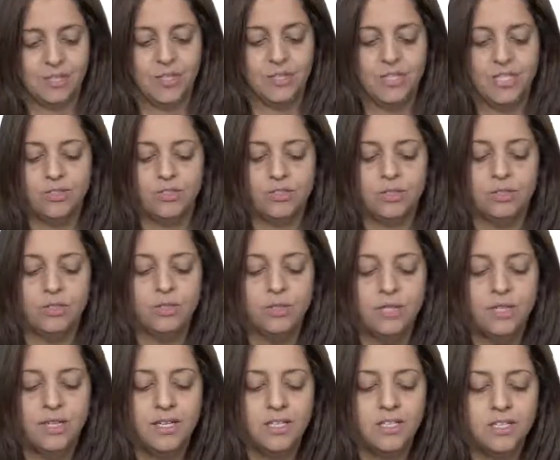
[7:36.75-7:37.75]
So I'm going to
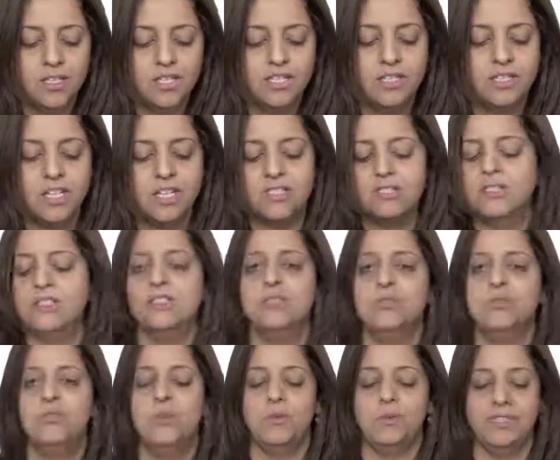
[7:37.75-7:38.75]
just cut these
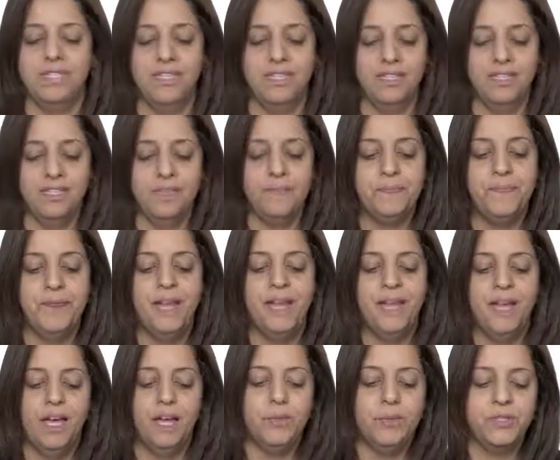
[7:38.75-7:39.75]
2 nodes here
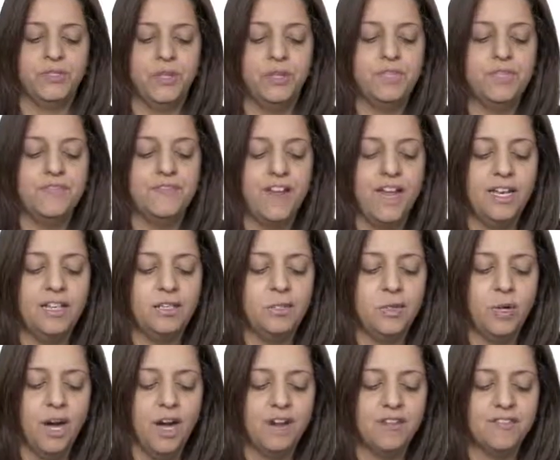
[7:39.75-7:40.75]
and return the
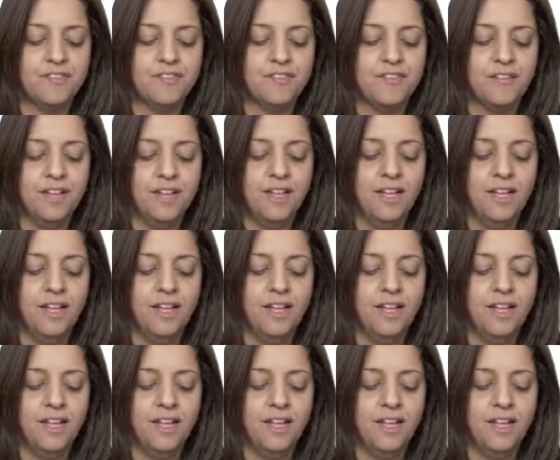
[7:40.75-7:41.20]
value of